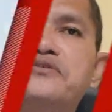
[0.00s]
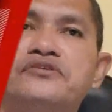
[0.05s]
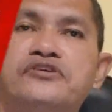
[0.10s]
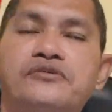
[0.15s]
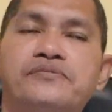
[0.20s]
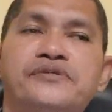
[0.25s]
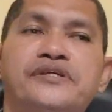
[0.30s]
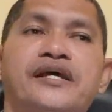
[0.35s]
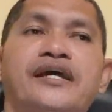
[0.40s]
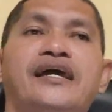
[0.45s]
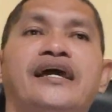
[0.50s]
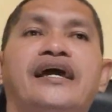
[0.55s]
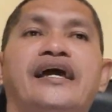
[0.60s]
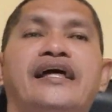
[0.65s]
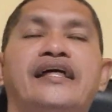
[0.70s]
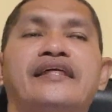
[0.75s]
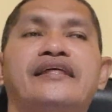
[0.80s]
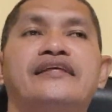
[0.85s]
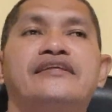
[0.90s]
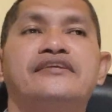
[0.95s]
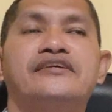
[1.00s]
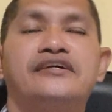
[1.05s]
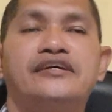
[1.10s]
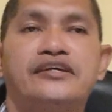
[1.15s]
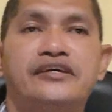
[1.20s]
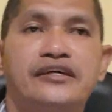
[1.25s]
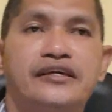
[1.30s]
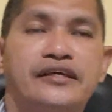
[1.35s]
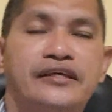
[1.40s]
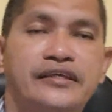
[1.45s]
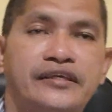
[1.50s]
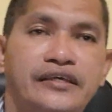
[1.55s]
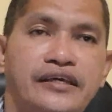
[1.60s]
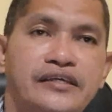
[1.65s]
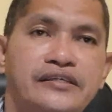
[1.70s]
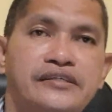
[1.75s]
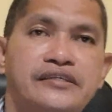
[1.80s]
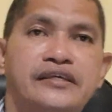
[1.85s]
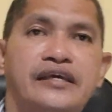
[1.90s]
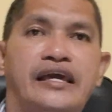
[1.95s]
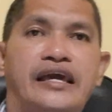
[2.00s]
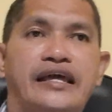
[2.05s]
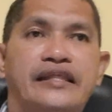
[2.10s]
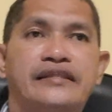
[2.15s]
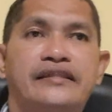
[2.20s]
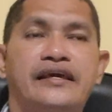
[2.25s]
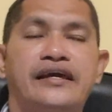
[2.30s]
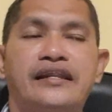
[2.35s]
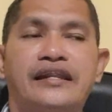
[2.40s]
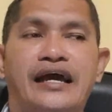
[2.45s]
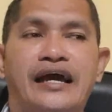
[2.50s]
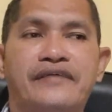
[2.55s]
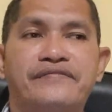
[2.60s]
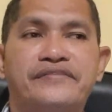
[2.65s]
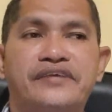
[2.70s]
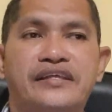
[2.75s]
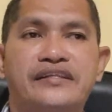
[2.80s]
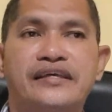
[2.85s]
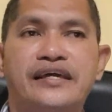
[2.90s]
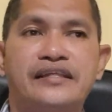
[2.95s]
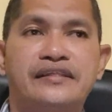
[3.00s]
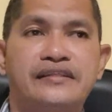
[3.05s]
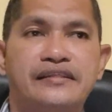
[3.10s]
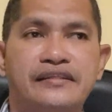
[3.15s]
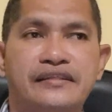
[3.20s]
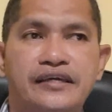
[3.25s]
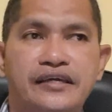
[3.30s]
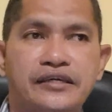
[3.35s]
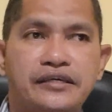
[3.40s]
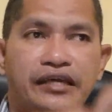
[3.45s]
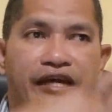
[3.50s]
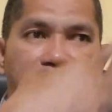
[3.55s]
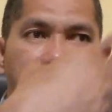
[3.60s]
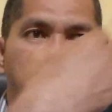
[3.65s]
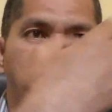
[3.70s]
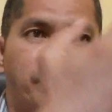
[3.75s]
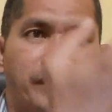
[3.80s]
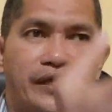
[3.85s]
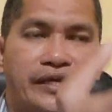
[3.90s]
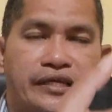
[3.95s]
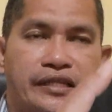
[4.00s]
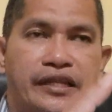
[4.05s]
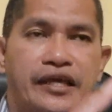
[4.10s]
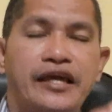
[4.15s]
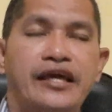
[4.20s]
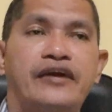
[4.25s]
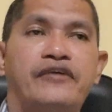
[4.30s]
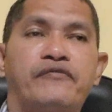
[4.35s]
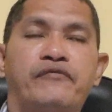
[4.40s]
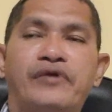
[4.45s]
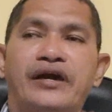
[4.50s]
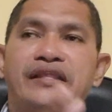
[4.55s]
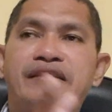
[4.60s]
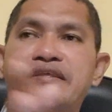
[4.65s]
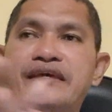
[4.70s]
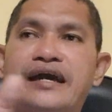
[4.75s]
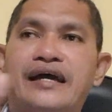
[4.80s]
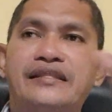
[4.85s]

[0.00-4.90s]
groups. Yes, and then after that they explain. When the